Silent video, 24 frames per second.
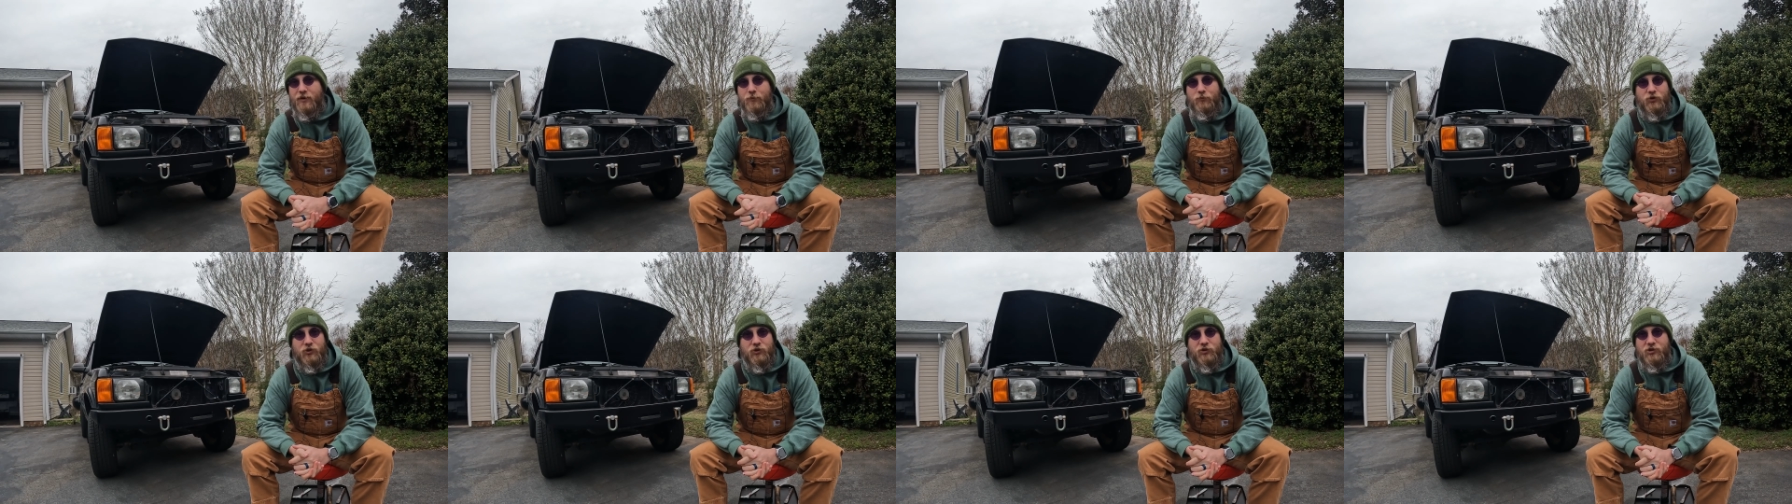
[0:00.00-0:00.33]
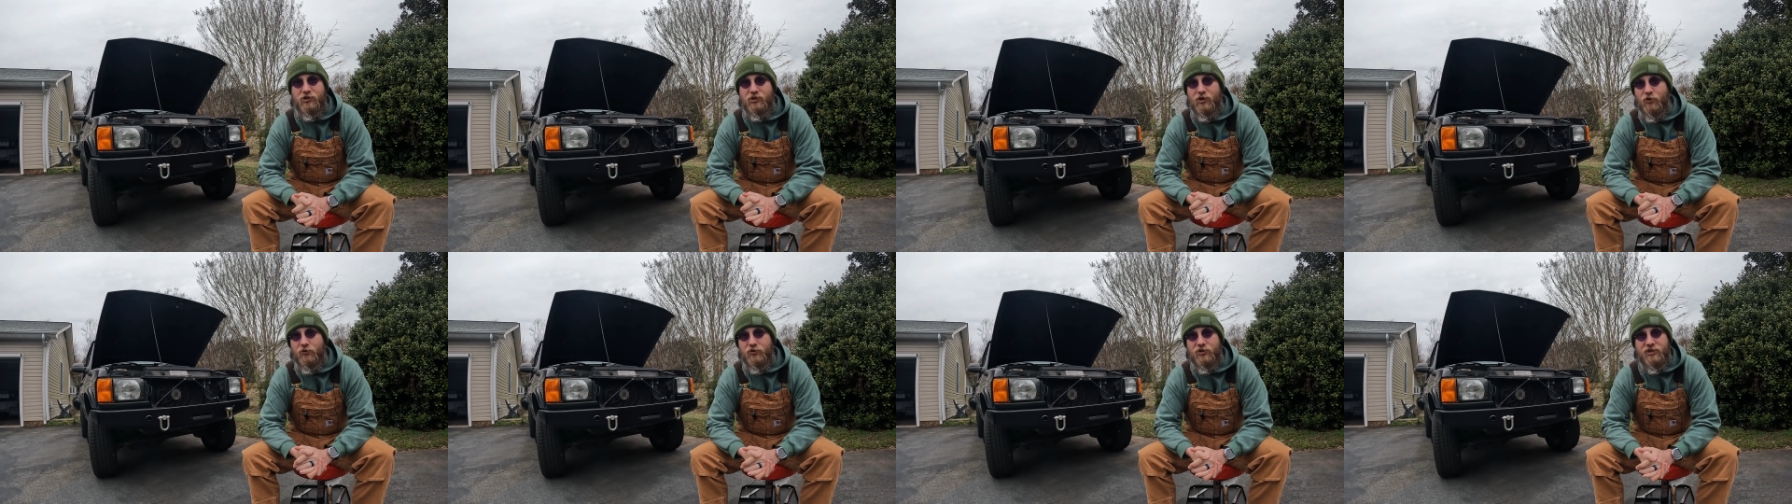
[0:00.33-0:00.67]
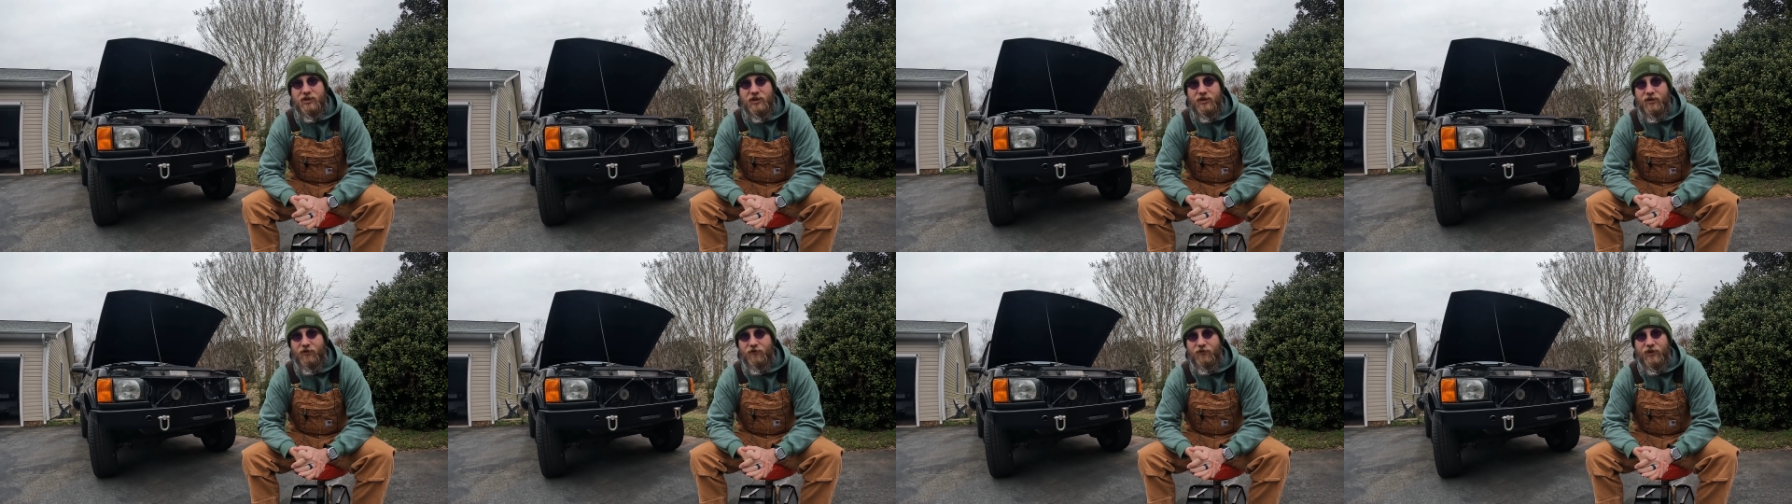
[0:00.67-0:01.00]
I'm just so
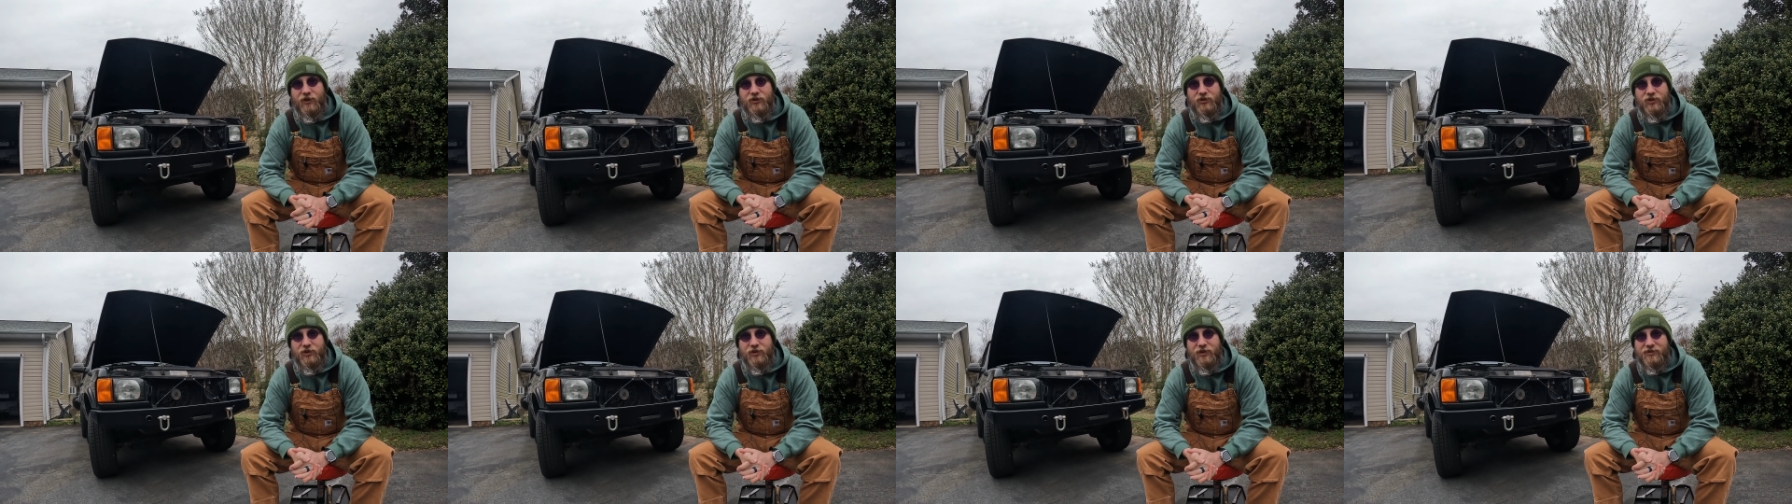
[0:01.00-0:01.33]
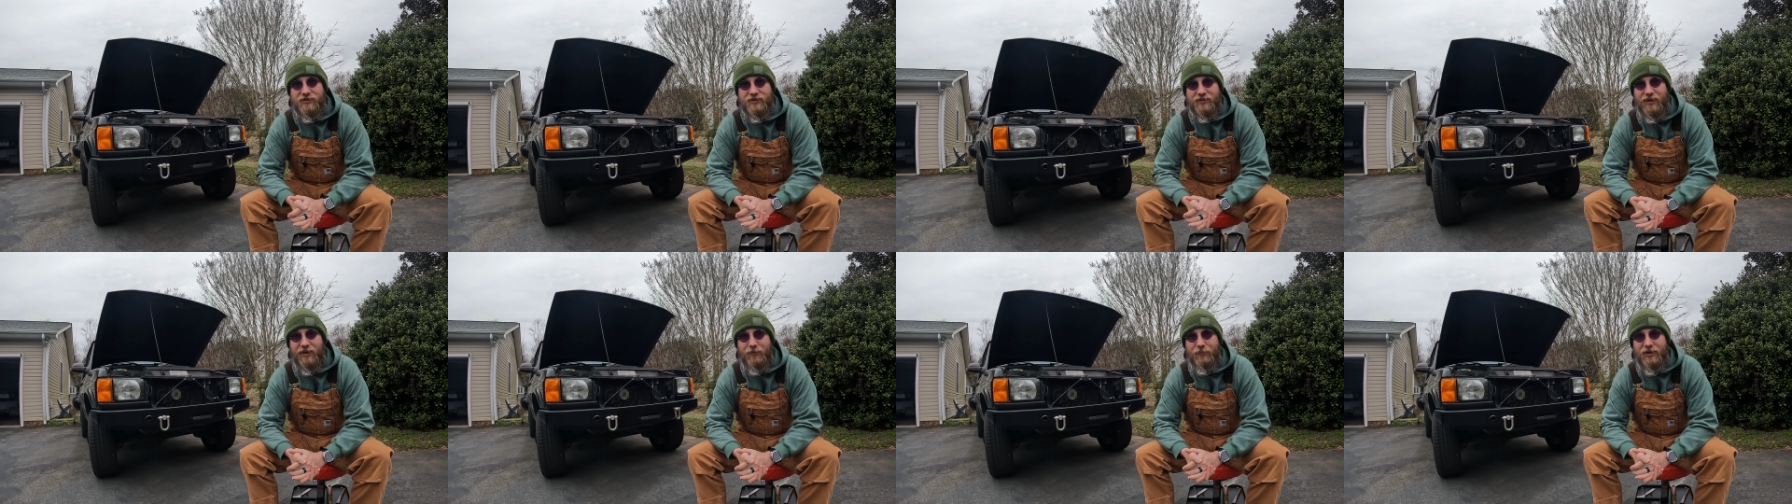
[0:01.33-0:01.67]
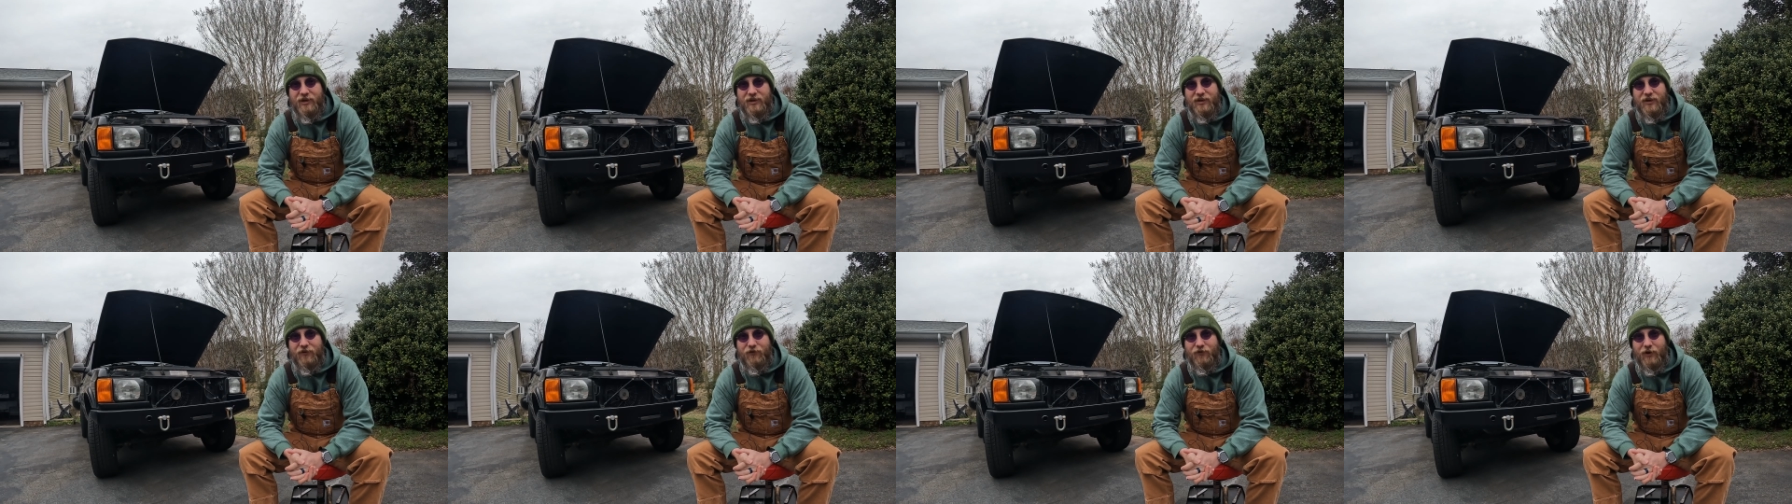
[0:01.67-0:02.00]
sick of it. She doesn't let
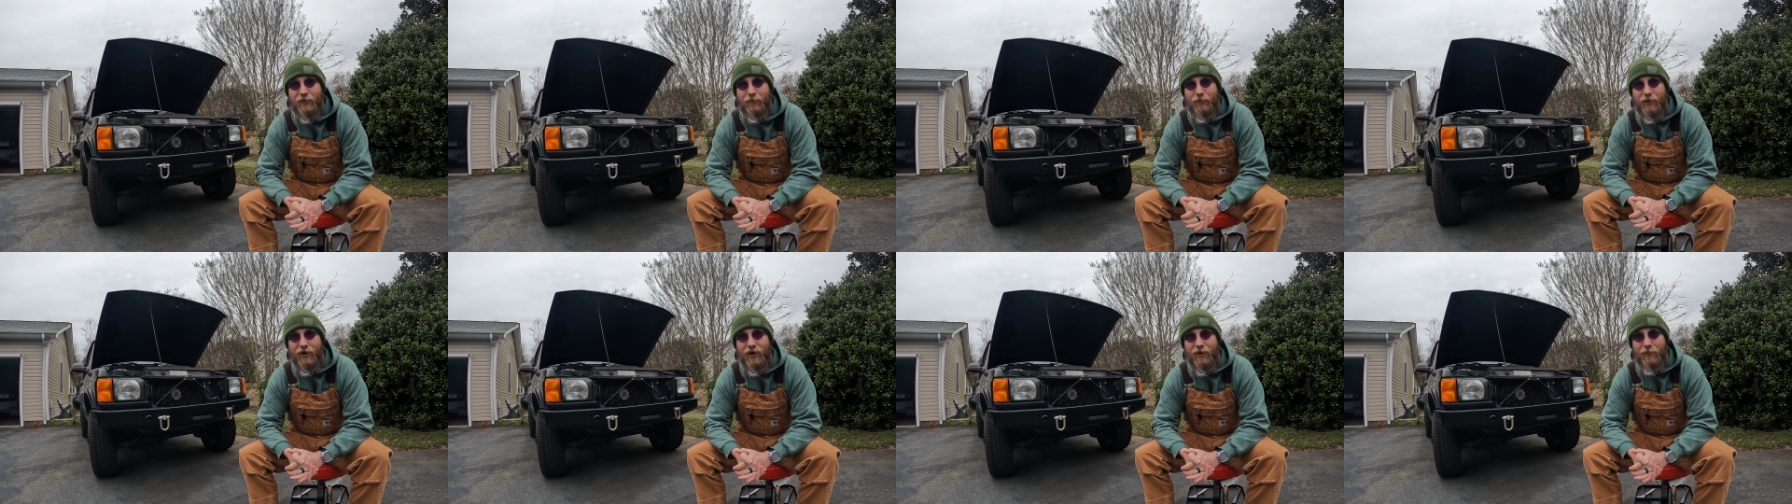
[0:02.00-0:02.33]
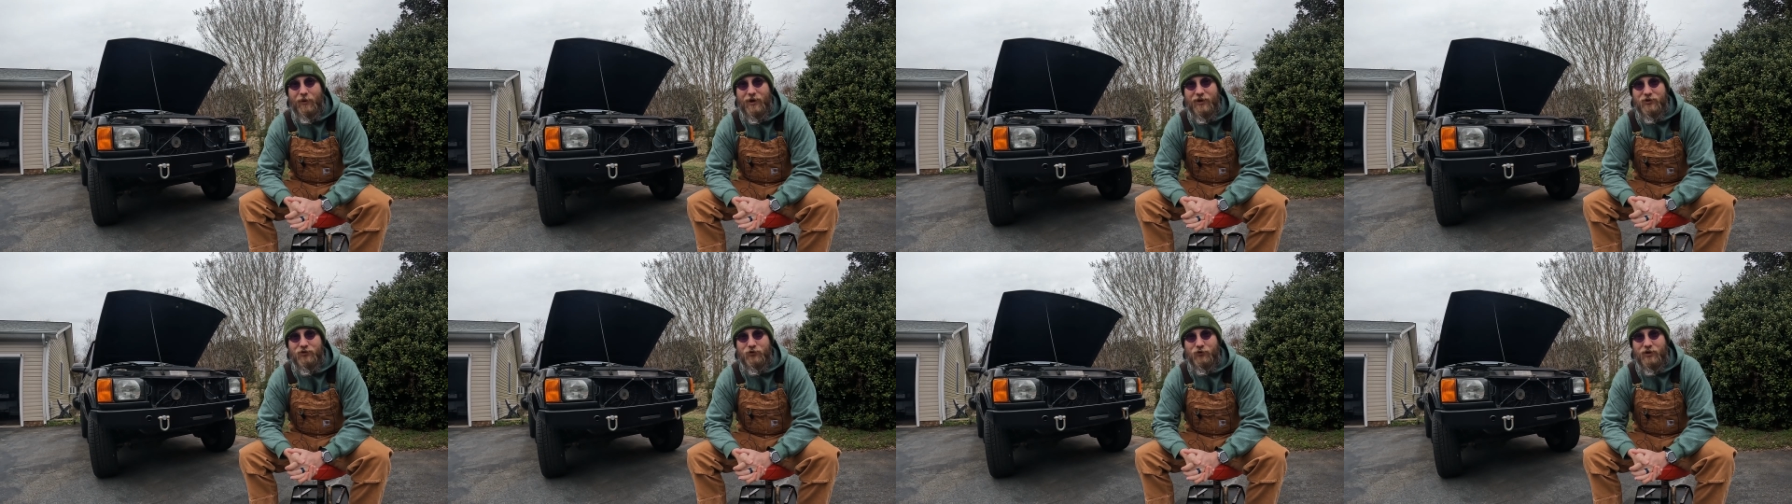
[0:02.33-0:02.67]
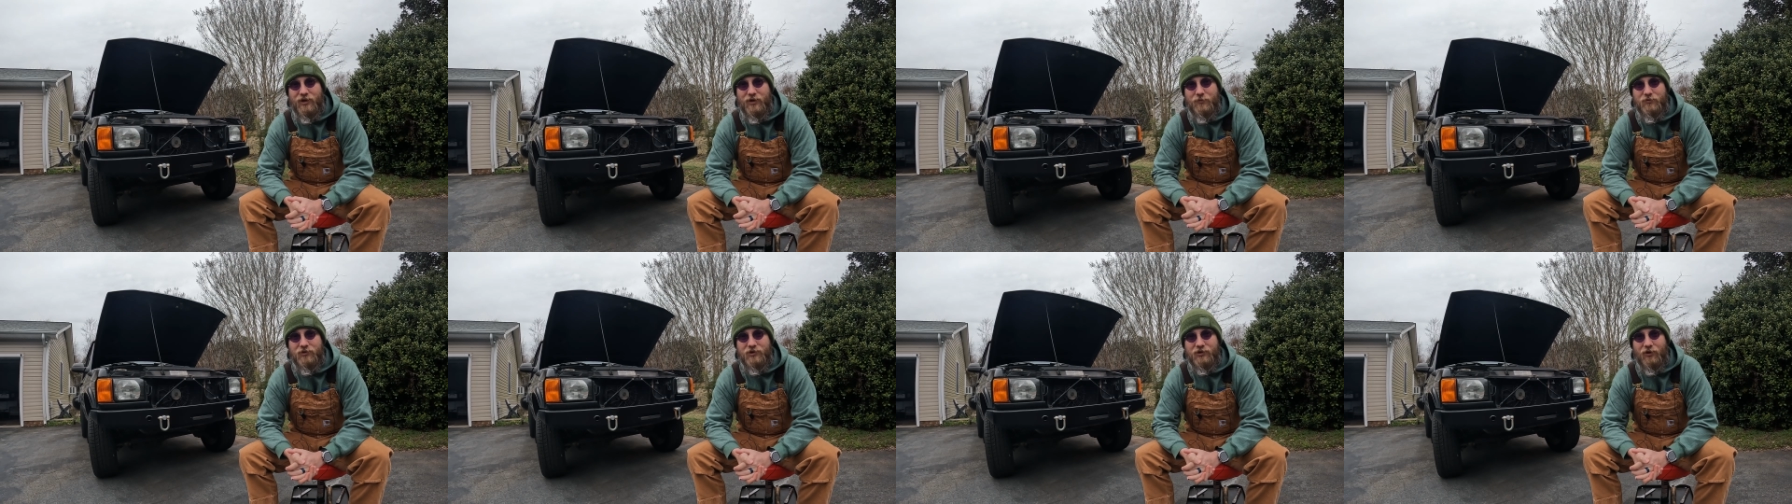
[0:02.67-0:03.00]
me give up on my dreams.